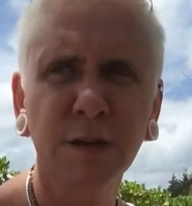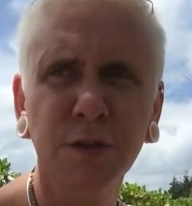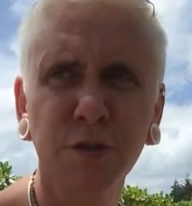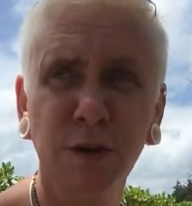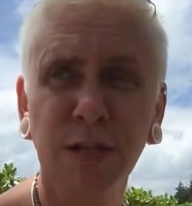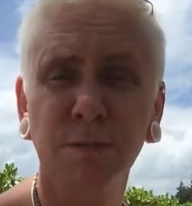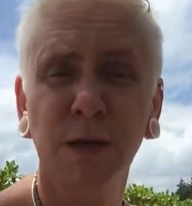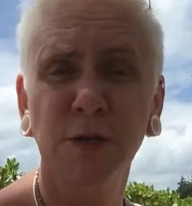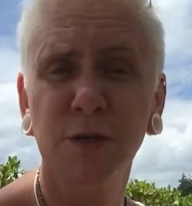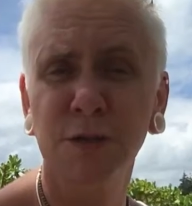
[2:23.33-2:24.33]
stress
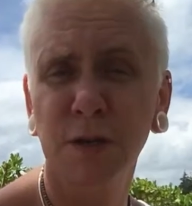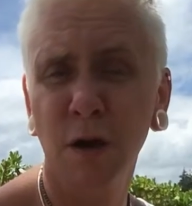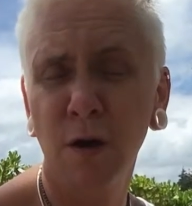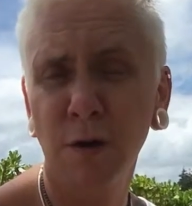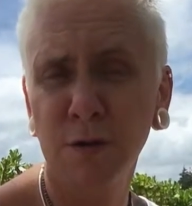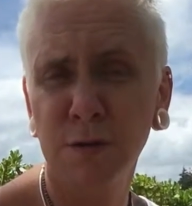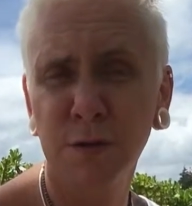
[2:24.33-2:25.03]
measures are